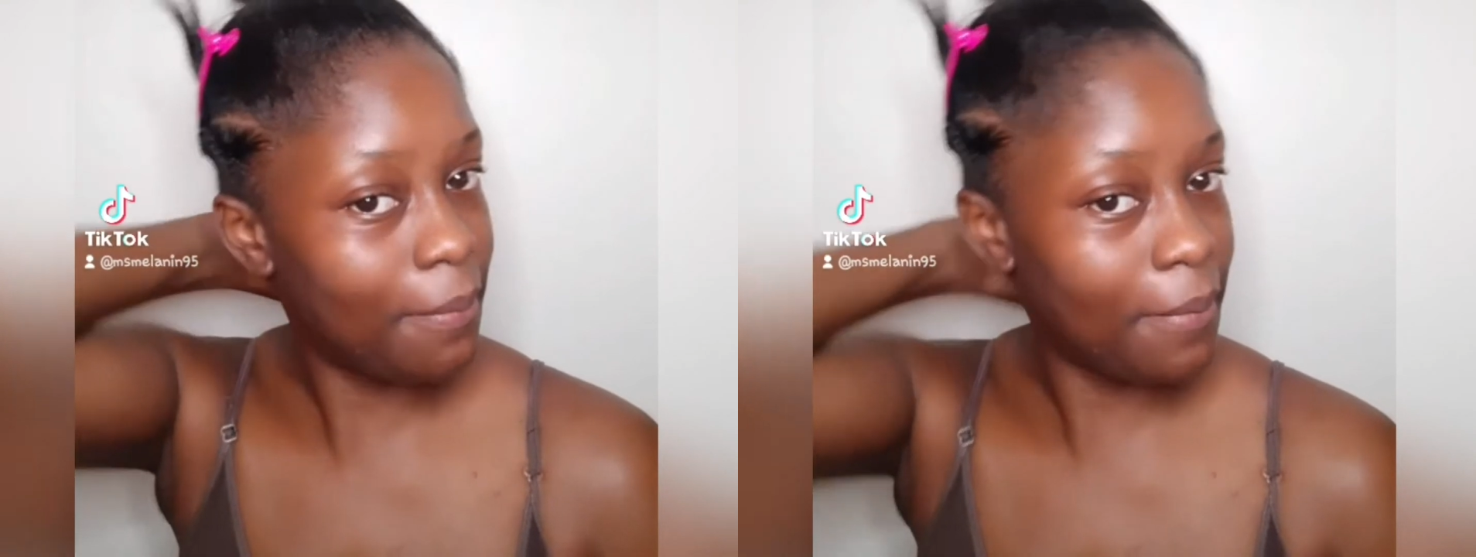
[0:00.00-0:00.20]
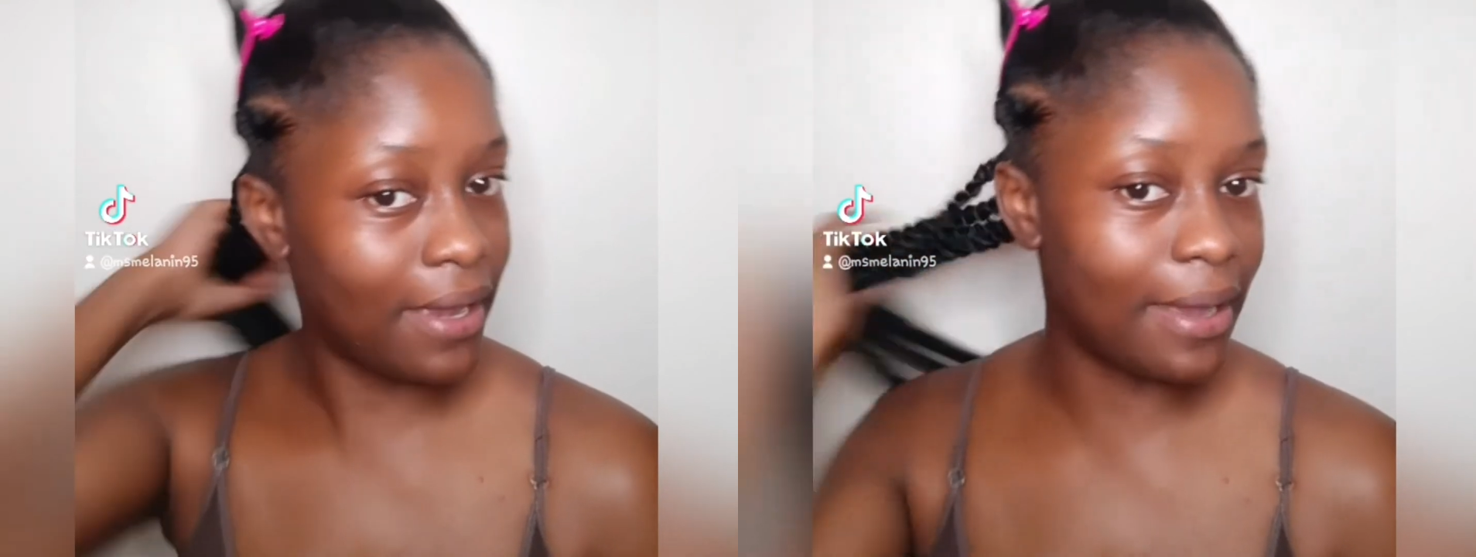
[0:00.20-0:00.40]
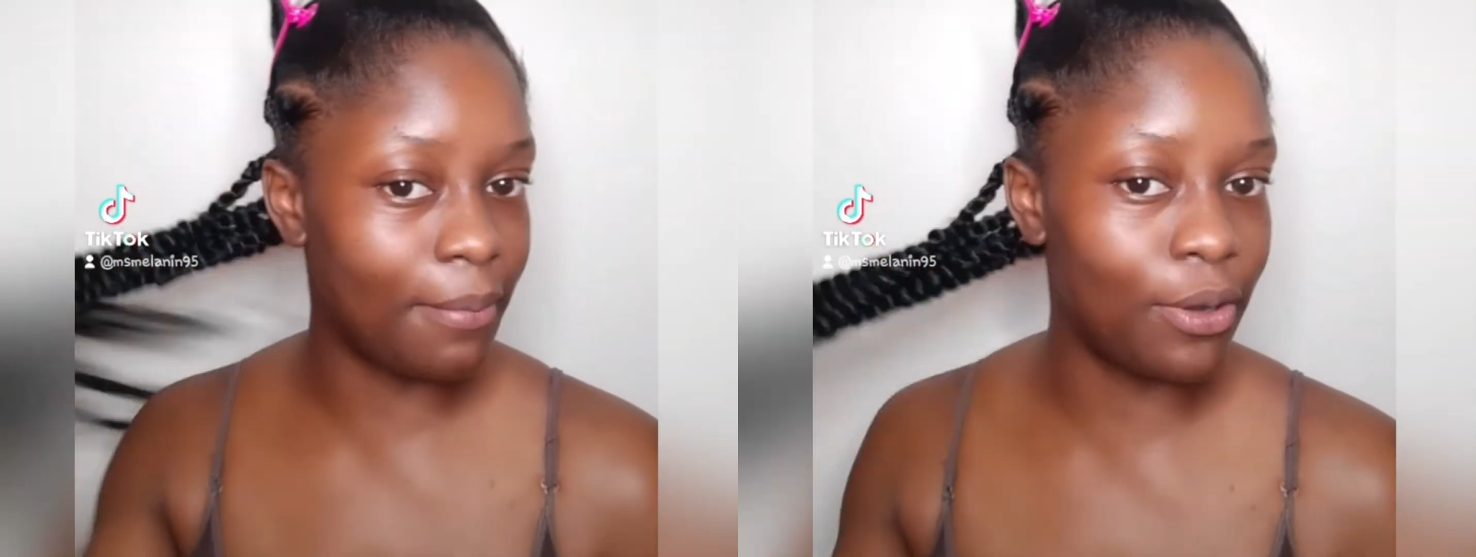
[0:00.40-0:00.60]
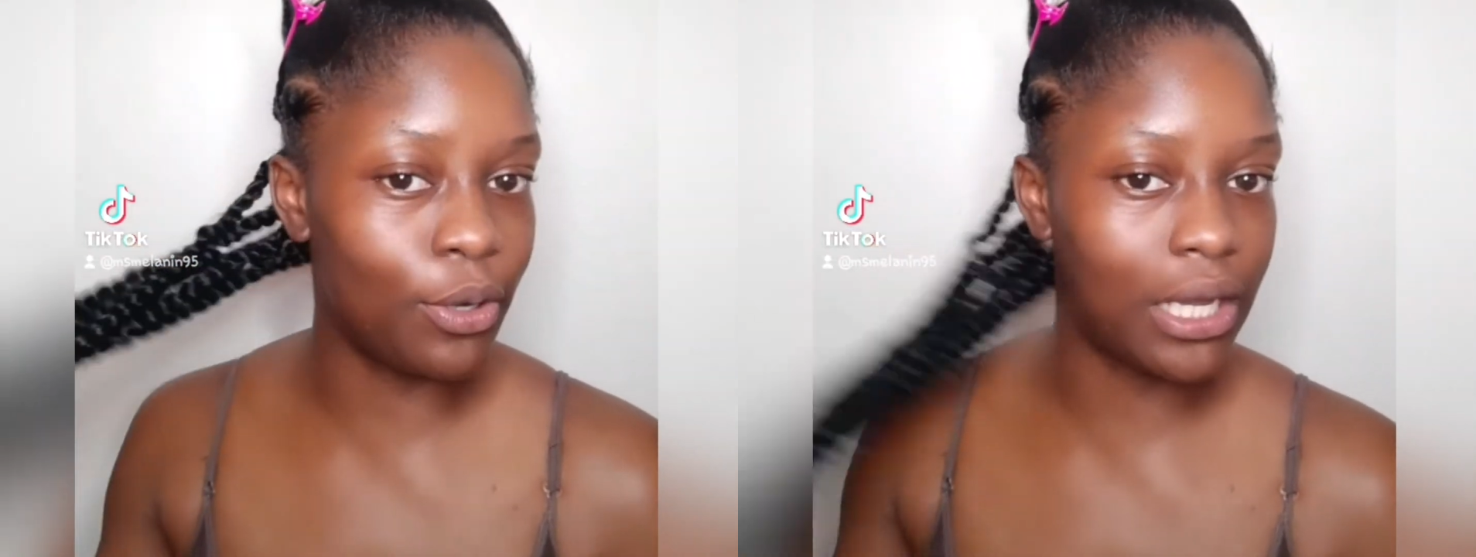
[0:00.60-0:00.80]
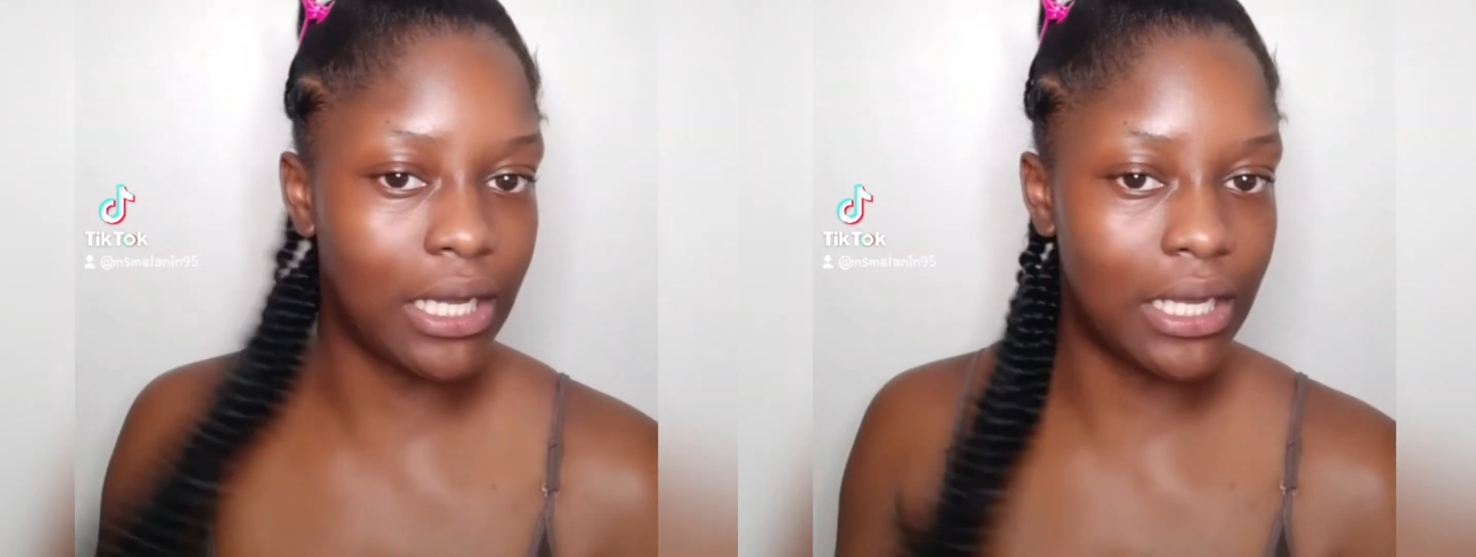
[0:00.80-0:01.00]
to make them
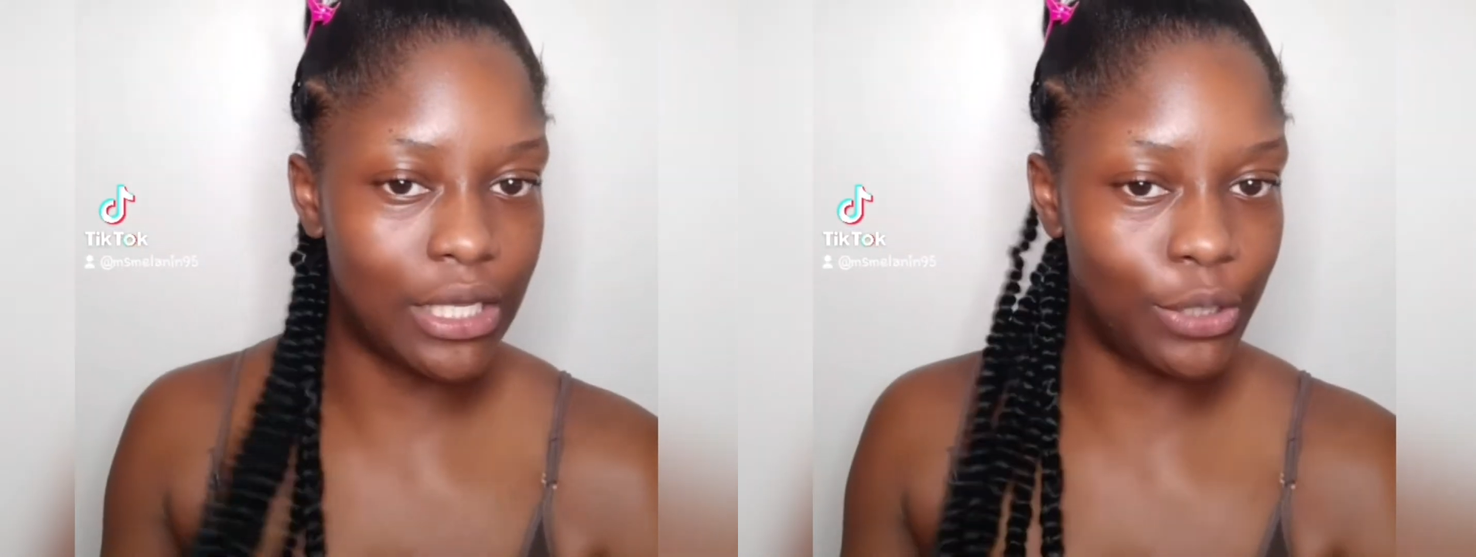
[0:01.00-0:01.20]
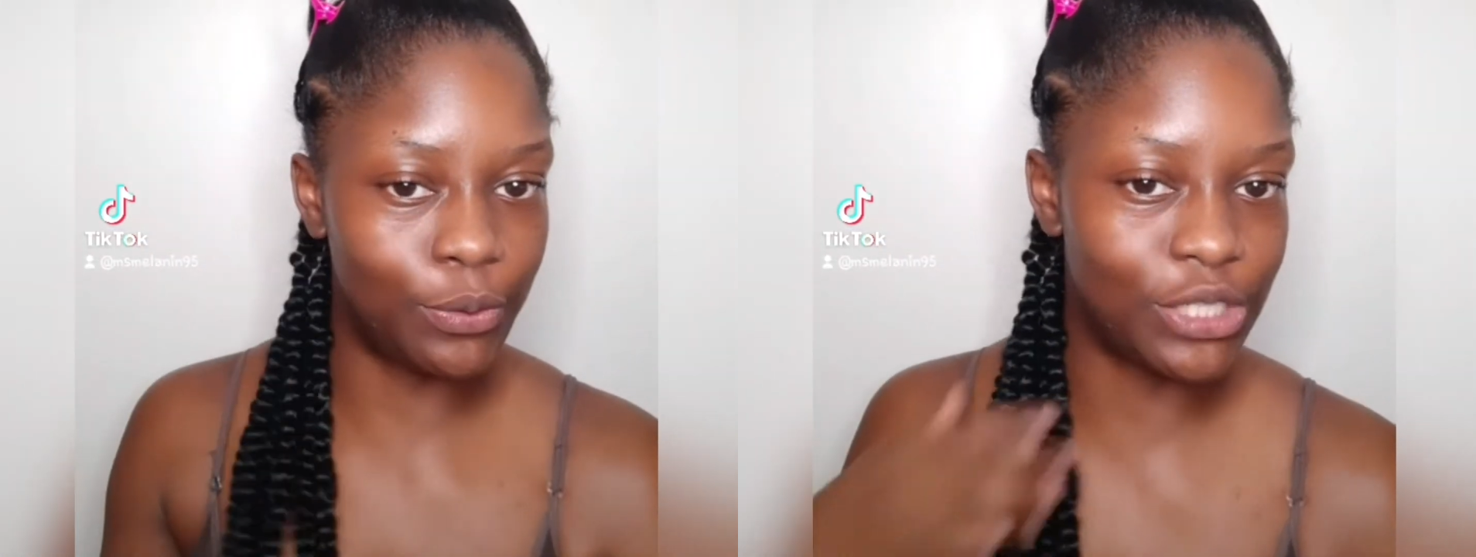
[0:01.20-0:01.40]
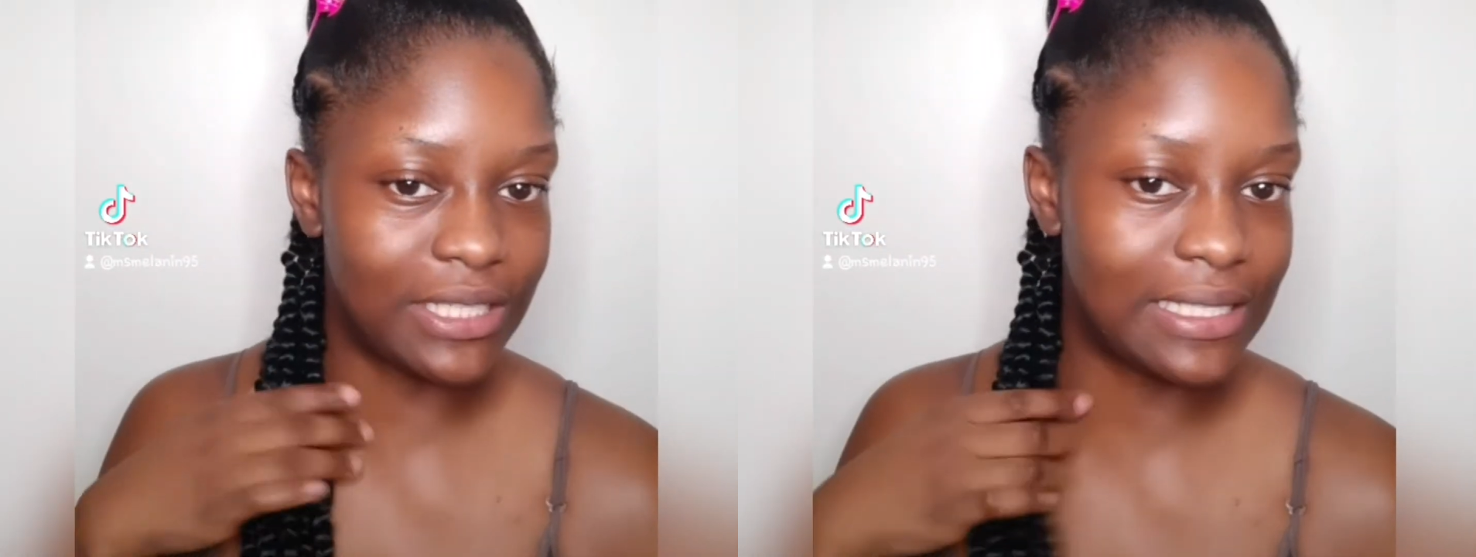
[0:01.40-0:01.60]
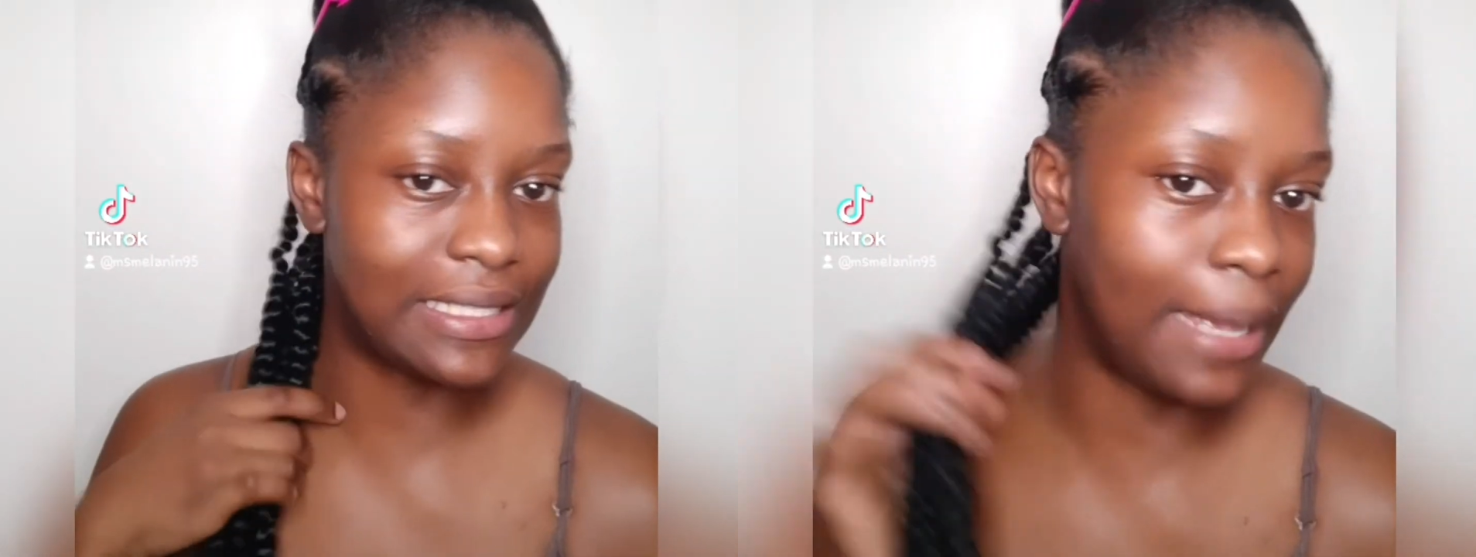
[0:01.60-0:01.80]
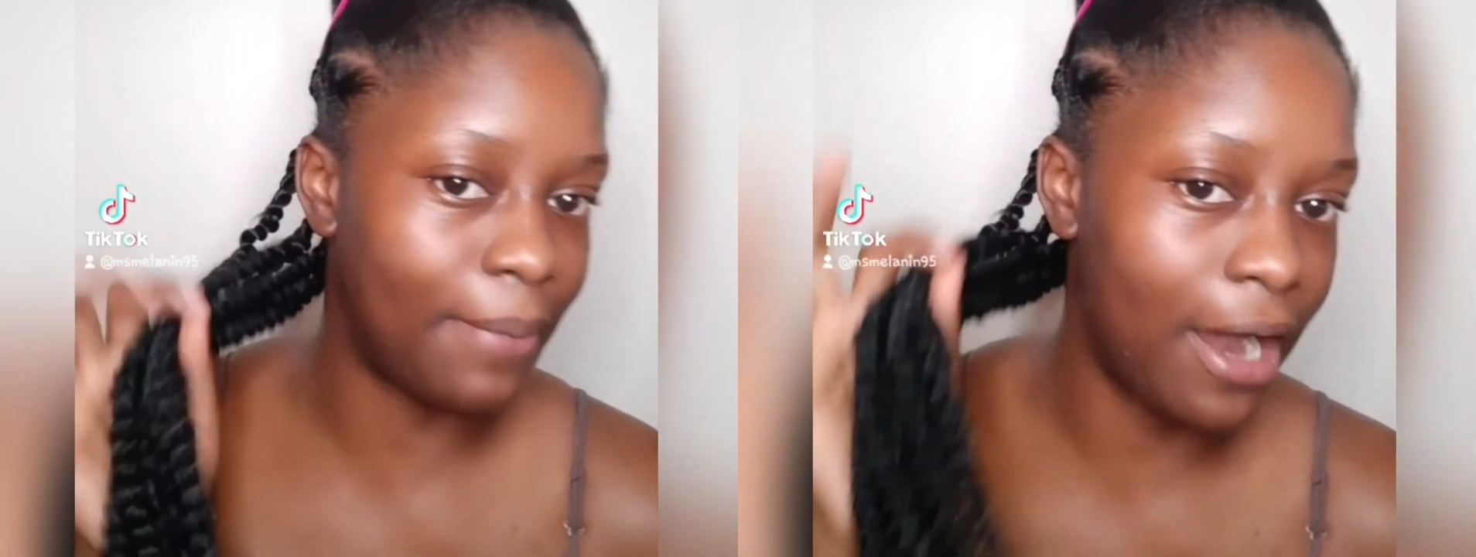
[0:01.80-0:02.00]
look cute just the same.